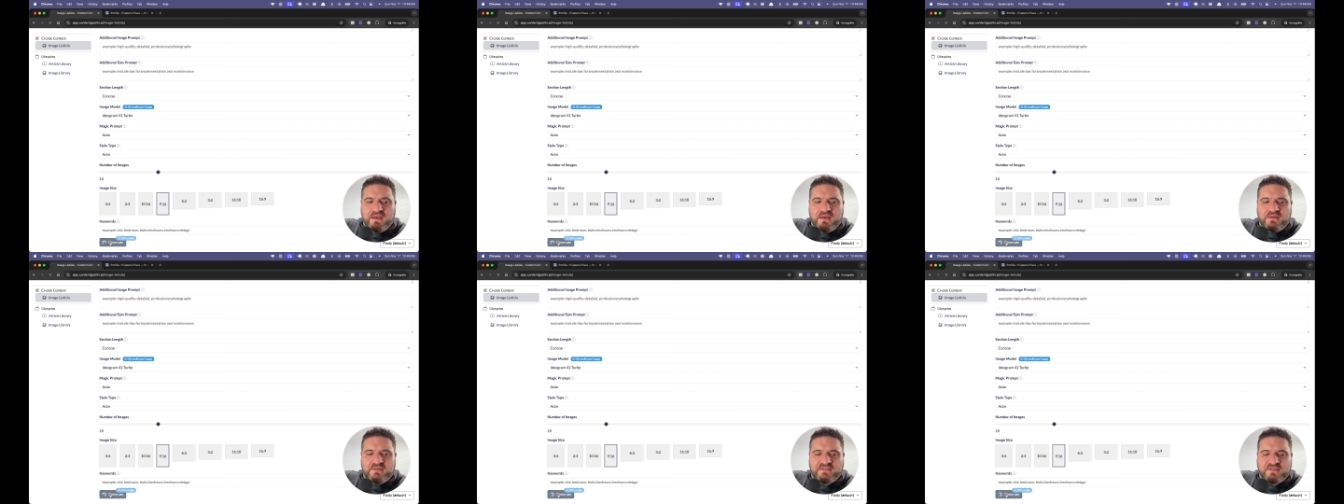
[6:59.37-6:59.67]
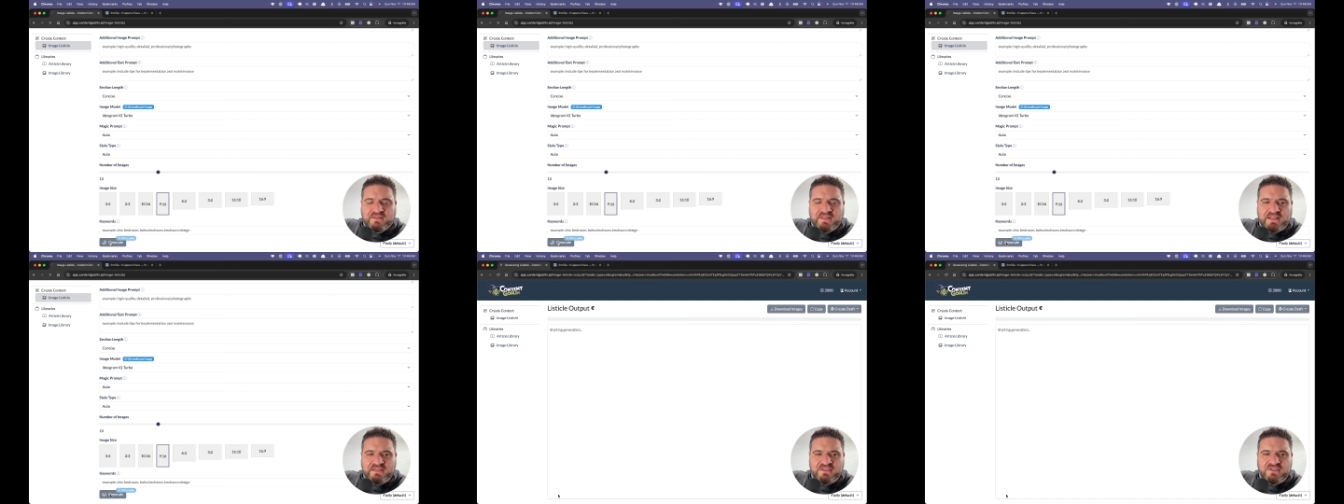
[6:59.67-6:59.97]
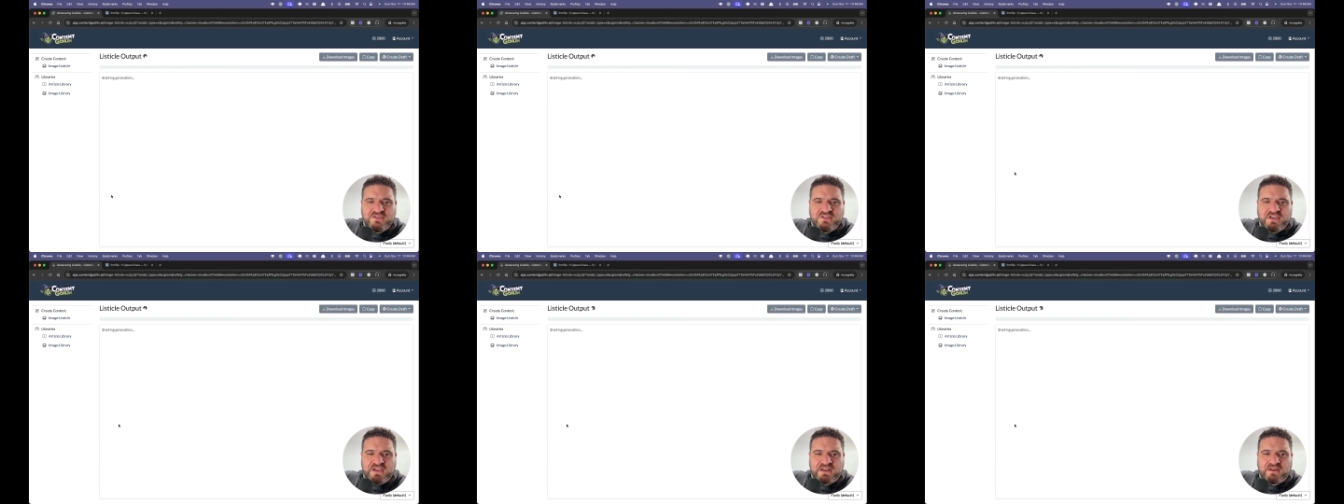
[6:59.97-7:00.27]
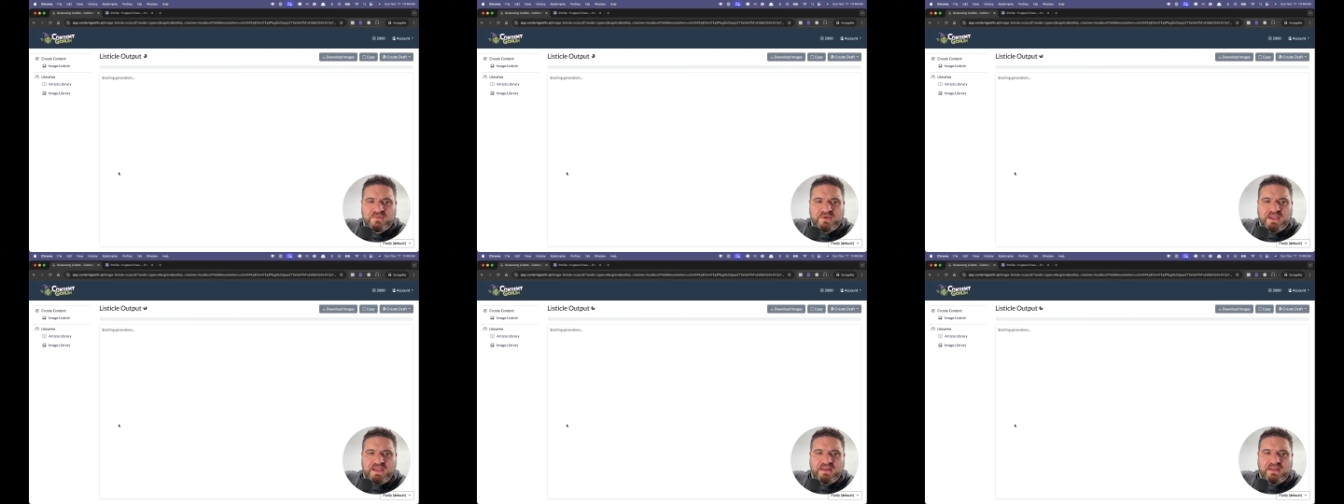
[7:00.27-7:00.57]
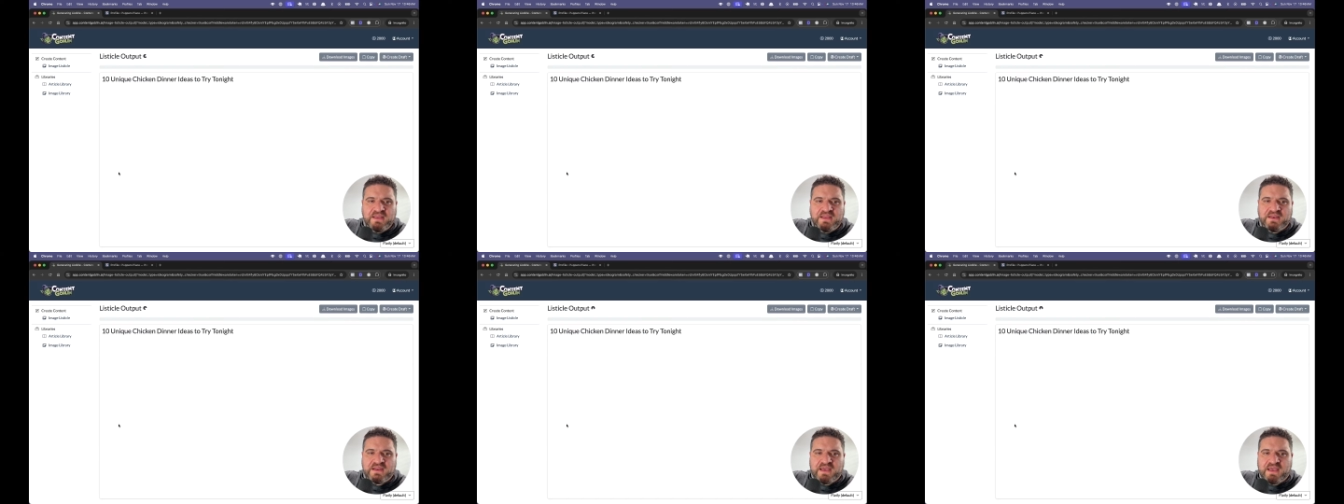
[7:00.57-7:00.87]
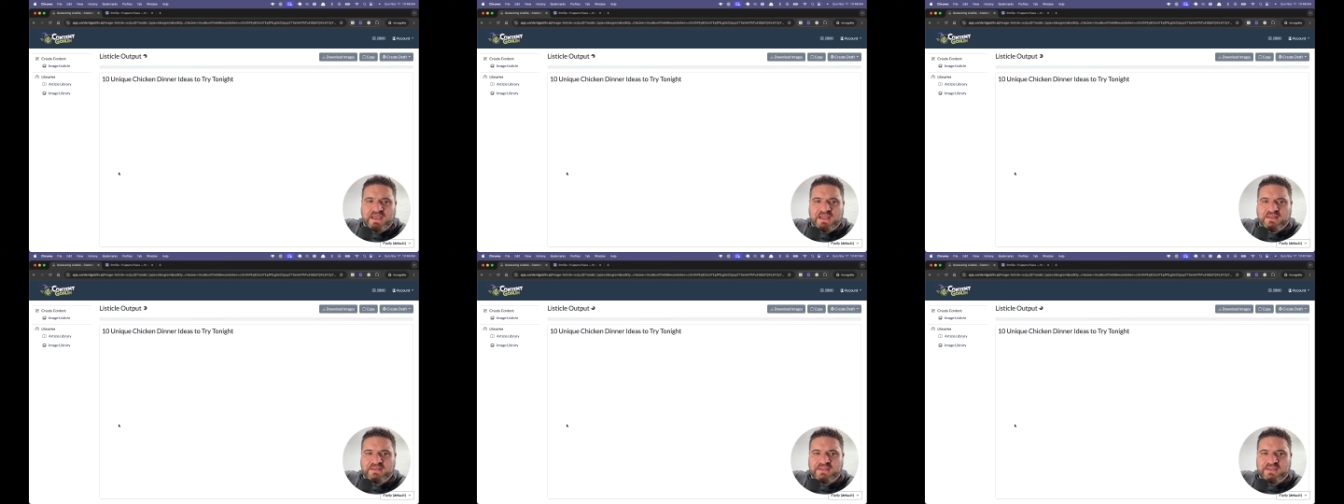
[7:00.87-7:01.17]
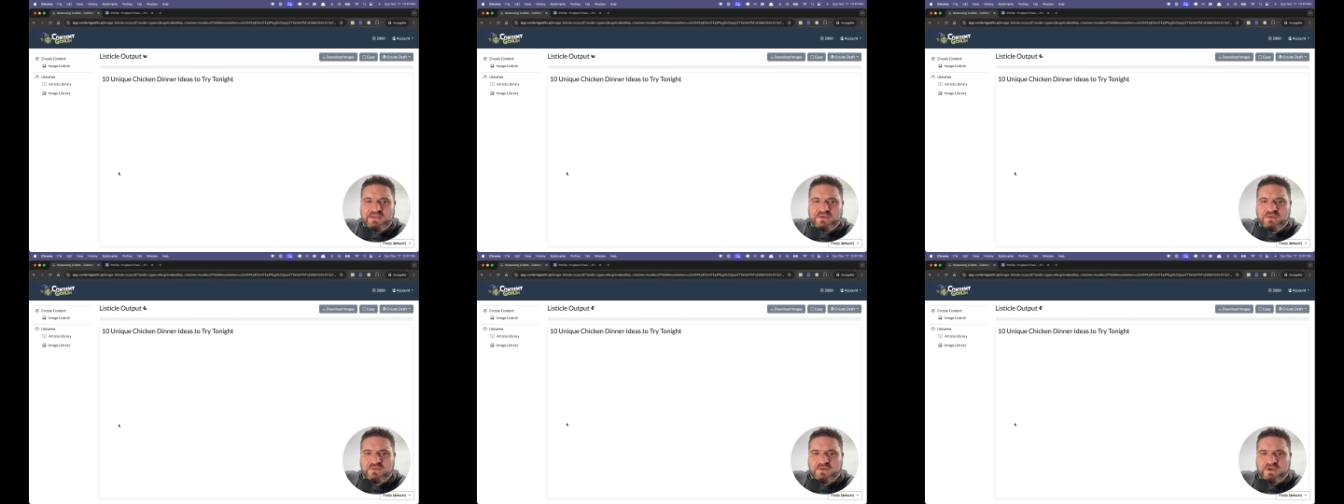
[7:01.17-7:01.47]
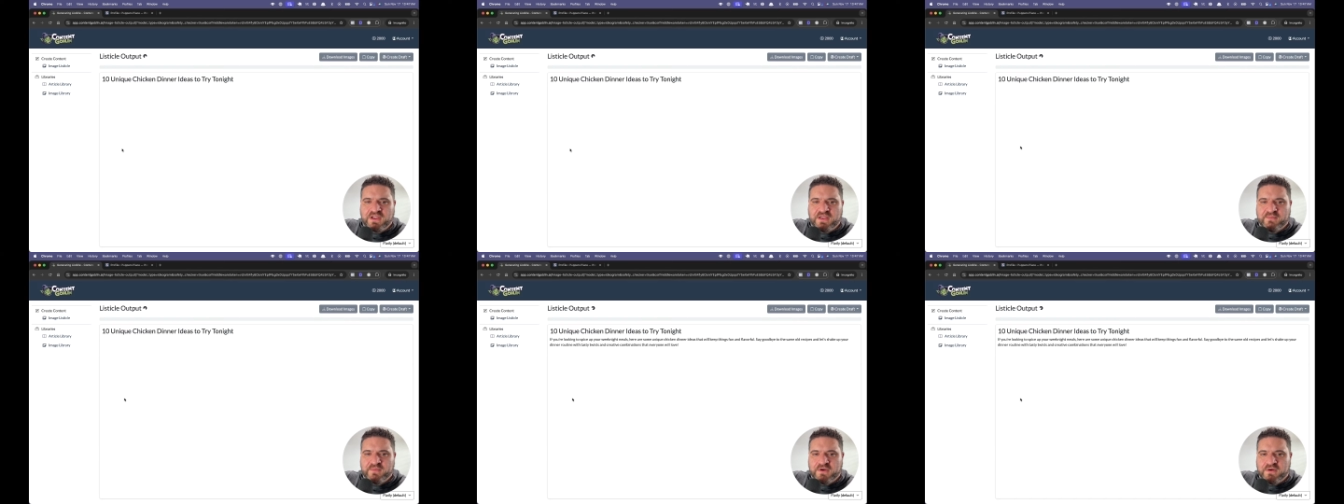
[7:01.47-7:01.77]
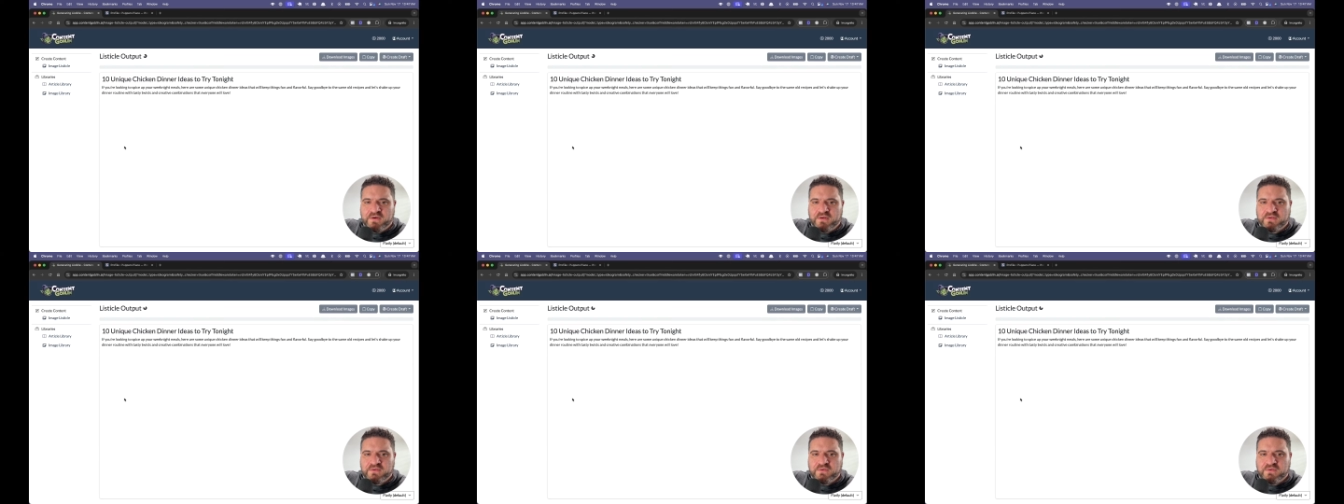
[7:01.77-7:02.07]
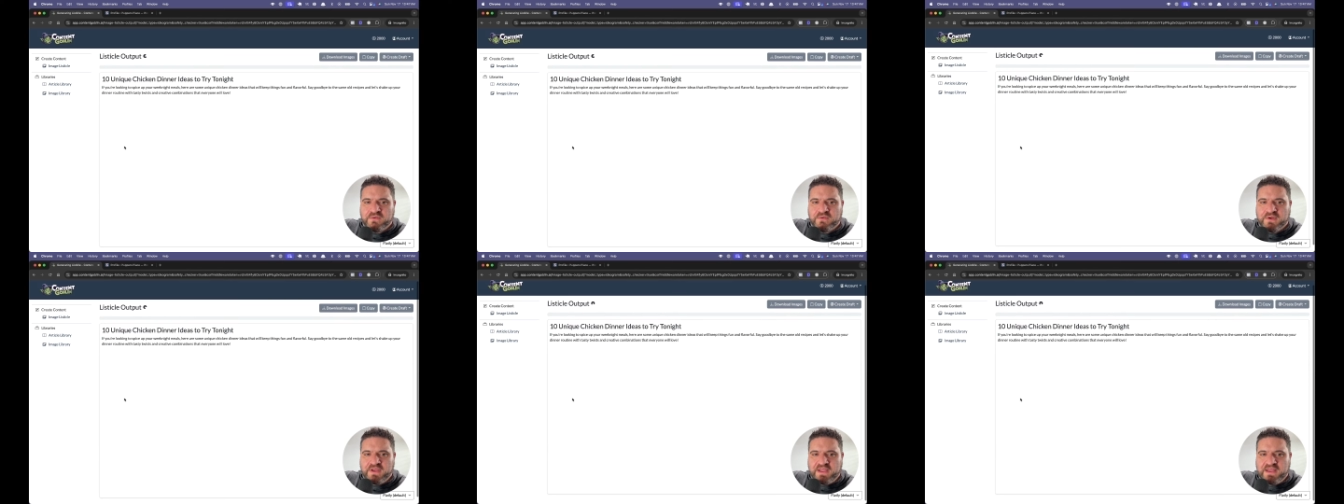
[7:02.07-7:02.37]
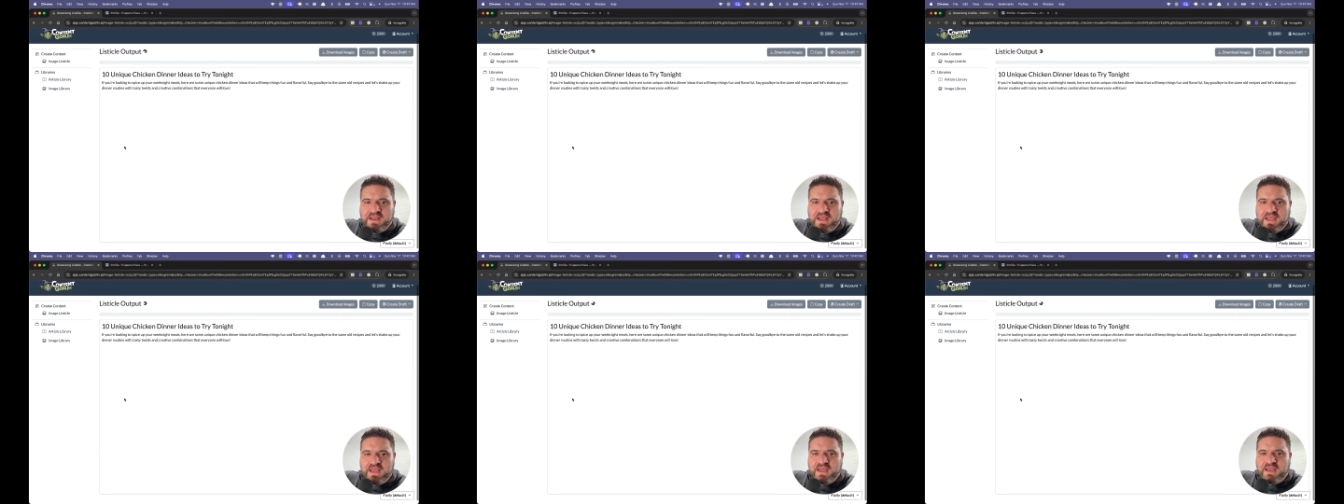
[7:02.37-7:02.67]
So let's generate an Ideogram article, right?